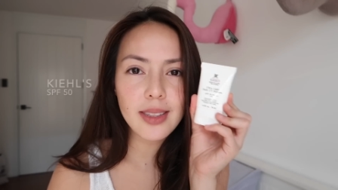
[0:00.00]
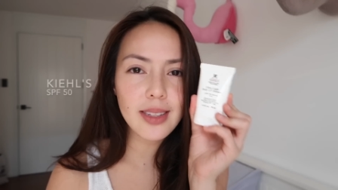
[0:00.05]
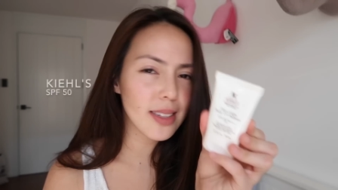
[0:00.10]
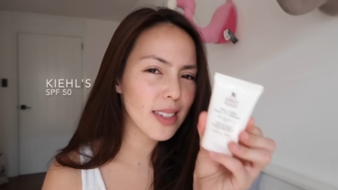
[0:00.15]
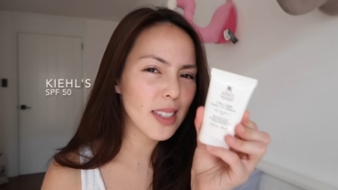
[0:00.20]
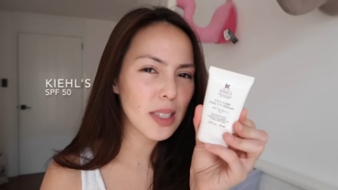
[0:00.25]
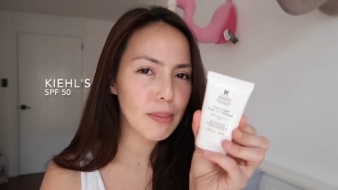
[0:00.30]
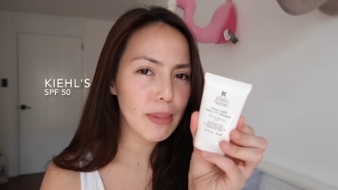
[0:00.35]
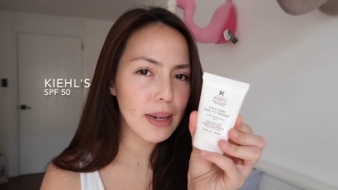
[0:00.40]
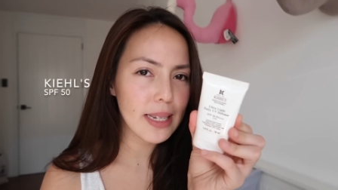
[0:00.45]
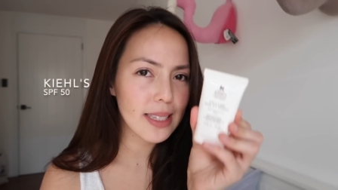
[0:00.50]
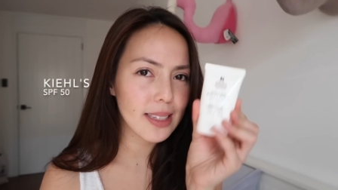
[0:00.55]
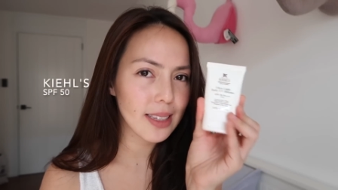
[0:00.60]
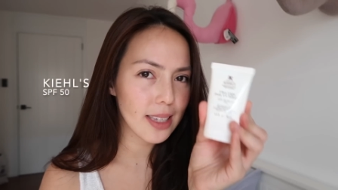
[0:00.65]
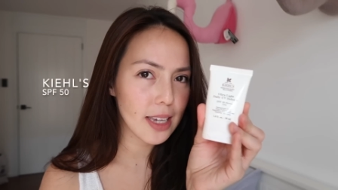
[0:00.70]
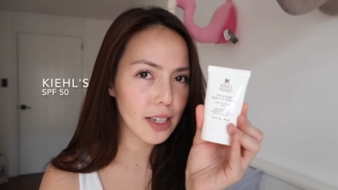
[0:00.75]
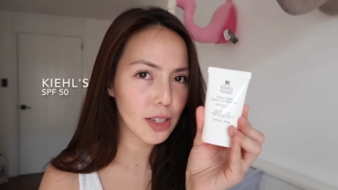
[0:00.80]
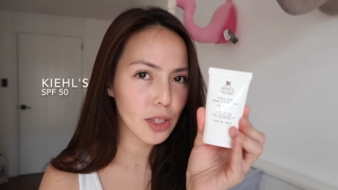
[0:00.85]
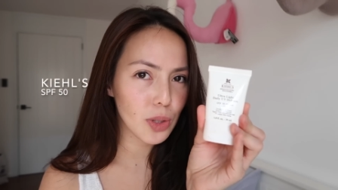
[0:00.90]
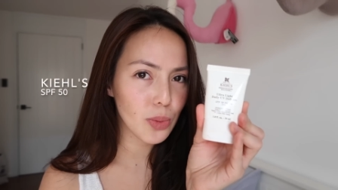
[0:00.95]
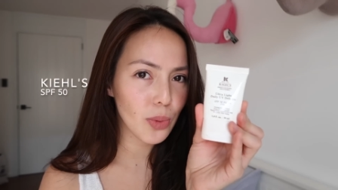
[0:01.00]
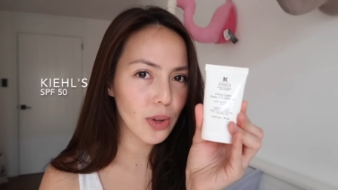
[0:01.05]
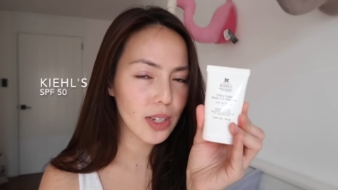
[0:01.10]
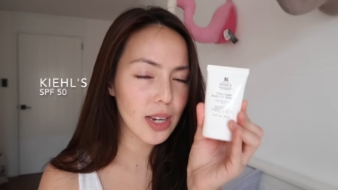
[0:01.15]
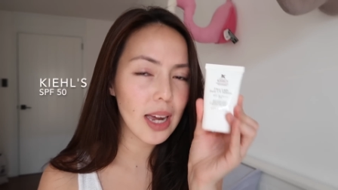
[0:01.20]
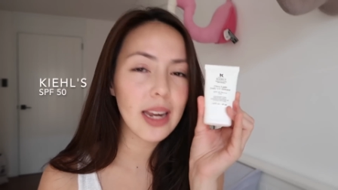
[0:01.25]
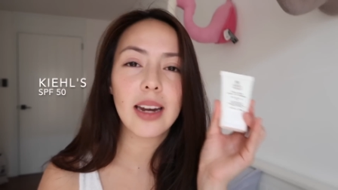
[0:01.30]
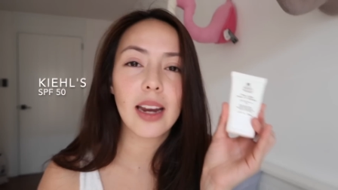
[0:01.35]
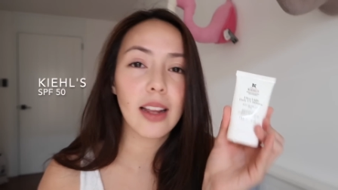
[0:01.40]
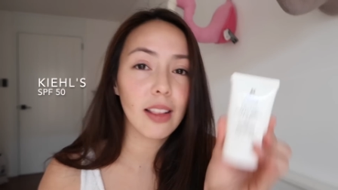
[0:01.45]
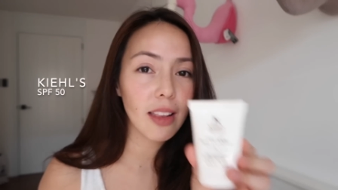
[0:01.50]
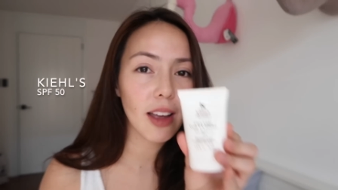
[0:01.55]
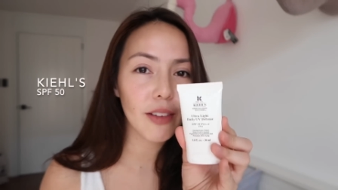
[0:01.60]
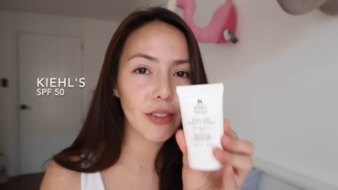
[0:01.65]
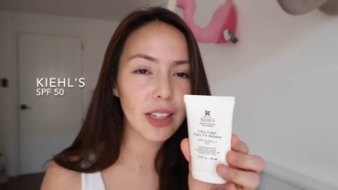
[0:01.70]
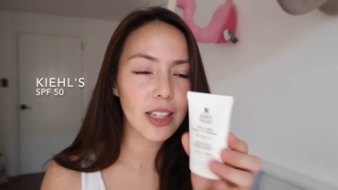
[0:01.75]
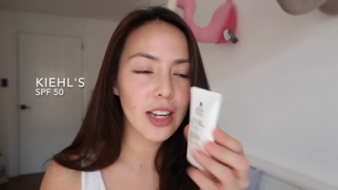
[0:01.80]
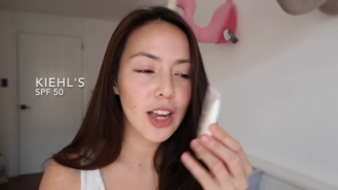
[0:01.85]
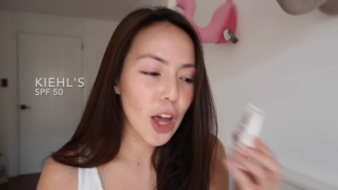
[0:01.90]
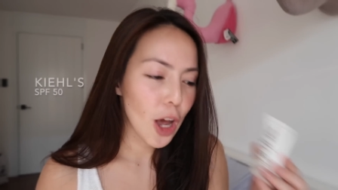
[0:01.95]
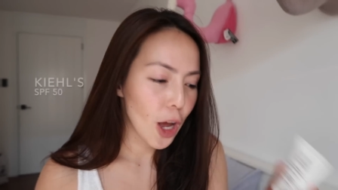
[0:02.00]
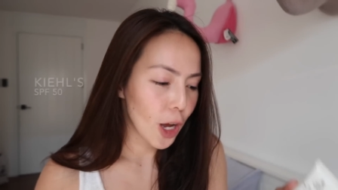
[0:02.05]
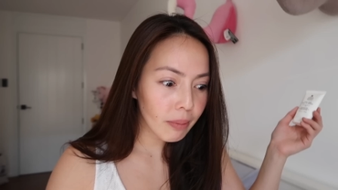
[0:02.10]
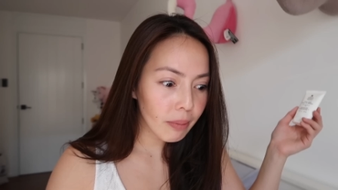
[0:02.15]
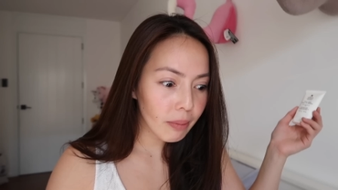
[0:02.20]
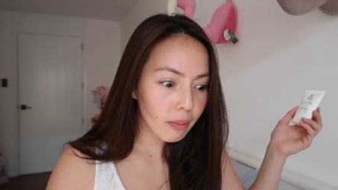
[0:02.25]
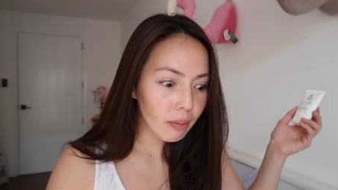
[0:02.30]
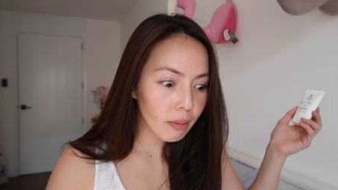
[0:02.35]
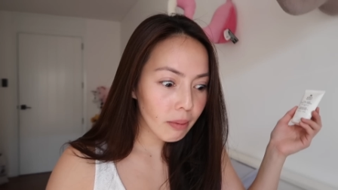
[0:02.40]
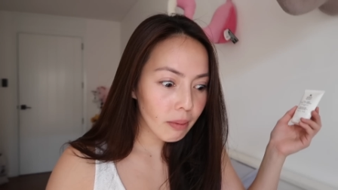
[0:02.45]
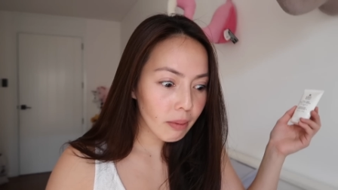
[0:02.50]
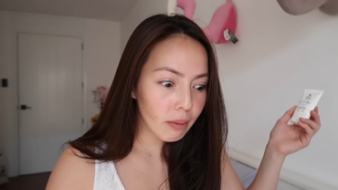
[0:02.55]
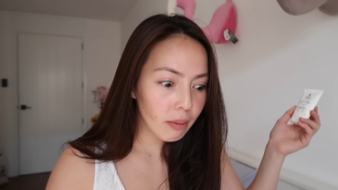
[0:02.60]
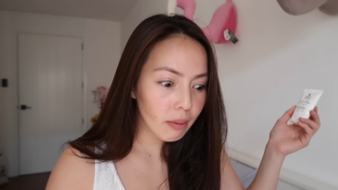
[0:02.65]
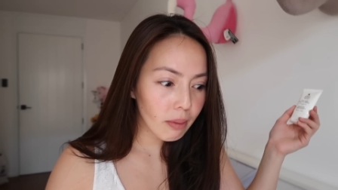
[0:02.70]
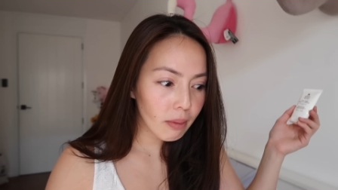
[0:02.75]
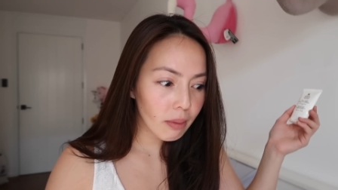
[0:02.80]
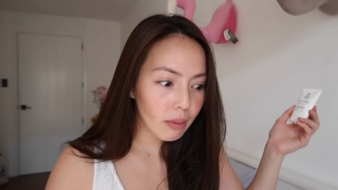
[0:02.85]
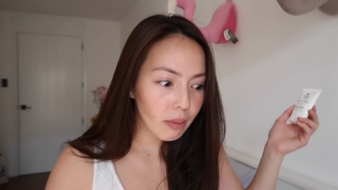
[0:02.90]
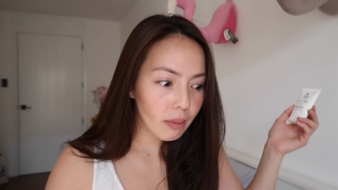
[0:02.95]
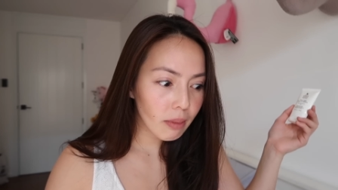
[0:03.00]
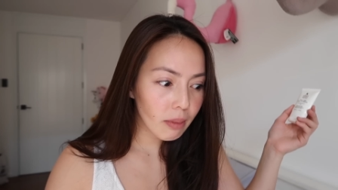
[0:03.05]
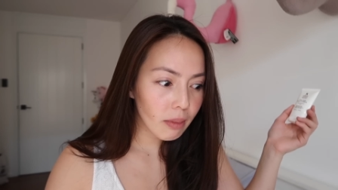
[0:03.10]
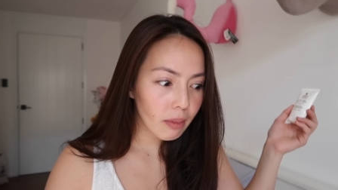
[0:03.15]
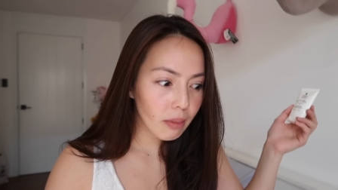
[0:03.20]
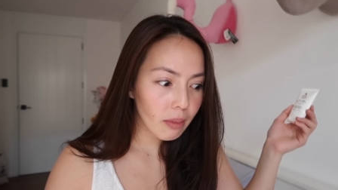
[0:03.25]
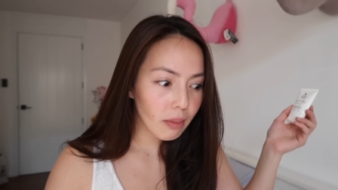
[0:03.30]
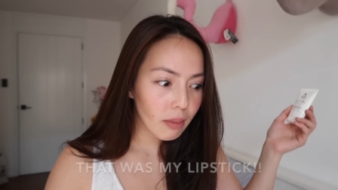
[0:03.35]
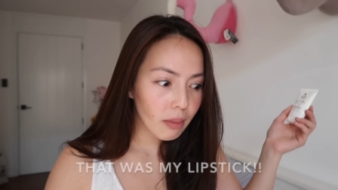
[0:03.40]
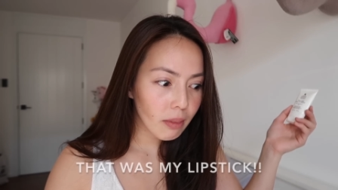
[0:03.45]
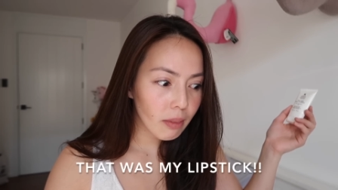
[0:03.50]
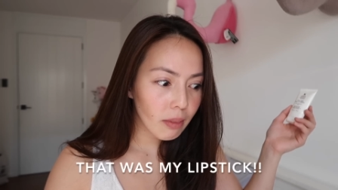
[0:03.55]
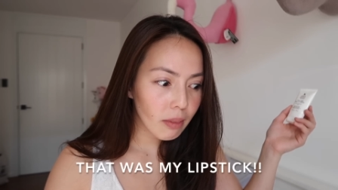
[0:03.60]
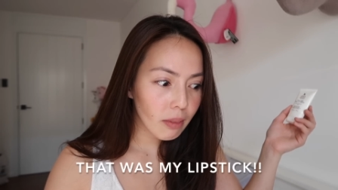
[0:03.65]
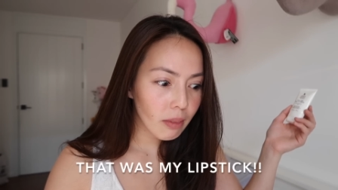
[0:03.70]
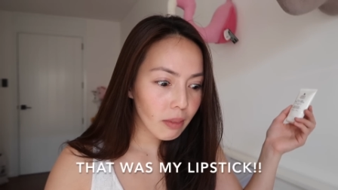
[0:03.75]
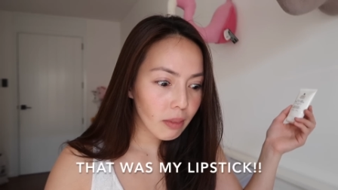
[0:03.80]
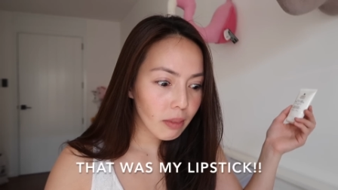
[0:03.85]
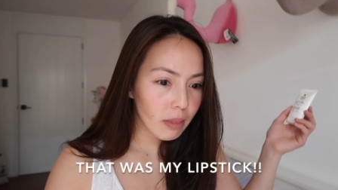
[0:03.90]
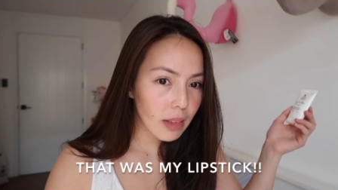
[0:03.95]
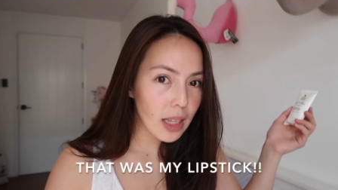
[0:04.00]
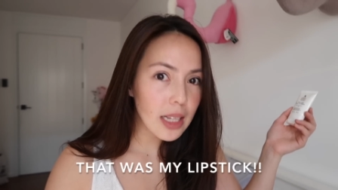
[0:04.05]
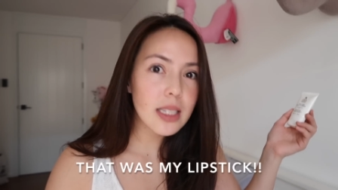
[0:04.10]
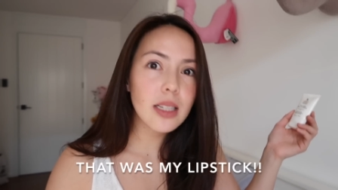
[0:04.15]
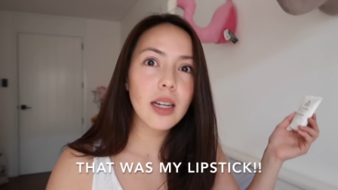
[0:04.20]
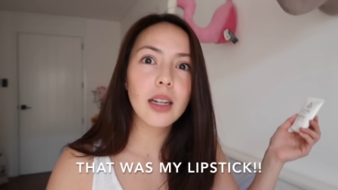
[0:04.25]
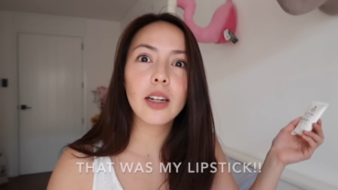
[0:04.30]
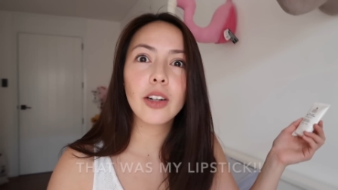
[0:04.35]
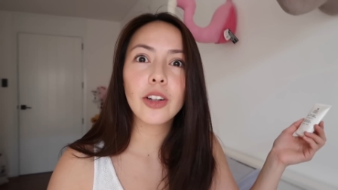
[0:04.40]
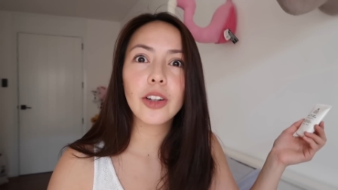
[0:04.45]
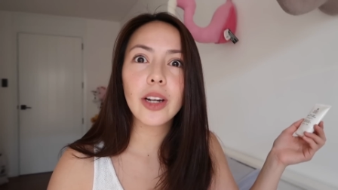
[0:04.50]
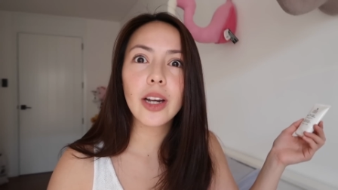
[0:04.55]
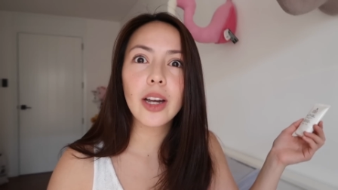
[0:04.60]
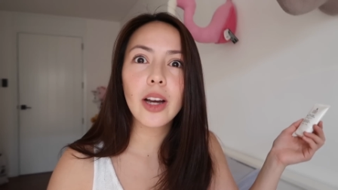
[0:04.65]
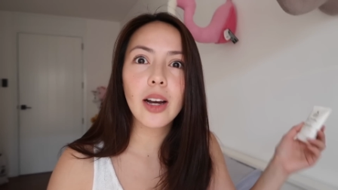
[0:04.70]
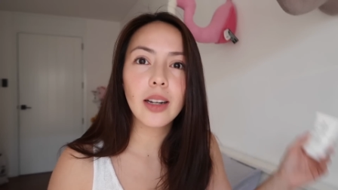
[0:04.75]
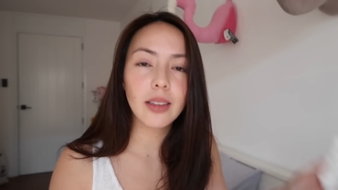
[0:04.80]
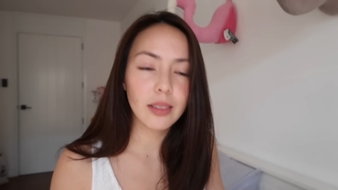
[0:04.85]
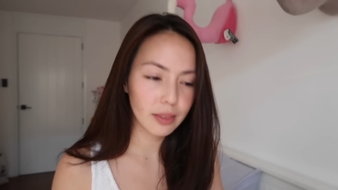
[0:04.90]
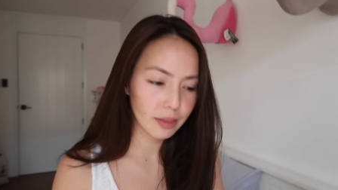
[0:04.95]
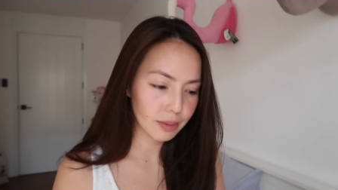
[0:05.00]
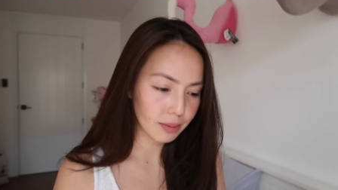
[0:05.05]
This is the best, the Kiehl's one, and I love it. It's a crayon. It's not a crayon.